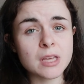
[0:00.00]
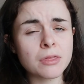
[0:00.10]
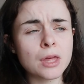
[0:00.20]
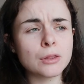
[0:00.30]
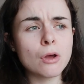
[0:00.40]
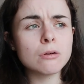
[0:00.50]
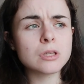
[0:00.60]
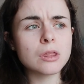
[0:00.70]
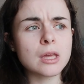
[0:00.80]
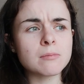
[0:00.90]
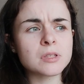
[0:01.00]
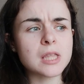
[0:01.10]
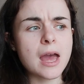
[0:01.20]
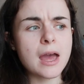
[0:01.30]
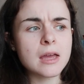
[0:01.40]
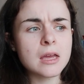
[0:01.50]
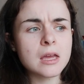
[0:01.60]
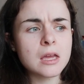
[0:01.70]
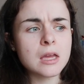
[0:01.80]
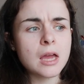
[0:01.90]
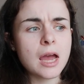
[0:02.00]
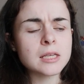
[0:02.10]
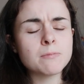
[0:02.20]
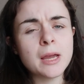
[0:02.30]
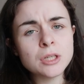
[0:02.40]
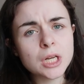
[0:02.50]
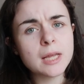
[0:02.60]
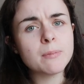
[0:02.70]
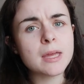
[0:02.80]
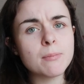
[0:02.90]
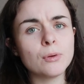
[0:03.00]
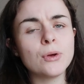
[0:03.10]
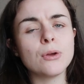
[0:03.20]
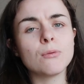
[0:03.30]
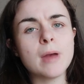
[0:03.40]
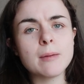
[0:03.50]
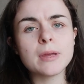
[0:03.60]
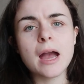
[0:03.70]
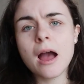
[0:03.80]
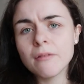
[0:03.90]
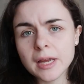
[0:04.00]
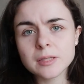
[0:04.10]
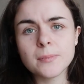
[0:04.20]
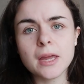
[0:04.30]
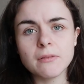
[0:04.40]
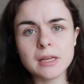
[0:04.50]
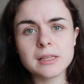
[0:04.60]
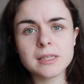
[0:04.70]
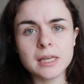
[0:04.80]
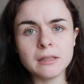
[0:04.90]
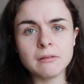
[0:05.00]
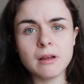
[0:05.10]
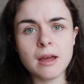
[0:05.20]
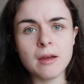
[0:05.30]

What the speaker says: I think those are themes that especially people who maybe are experiencing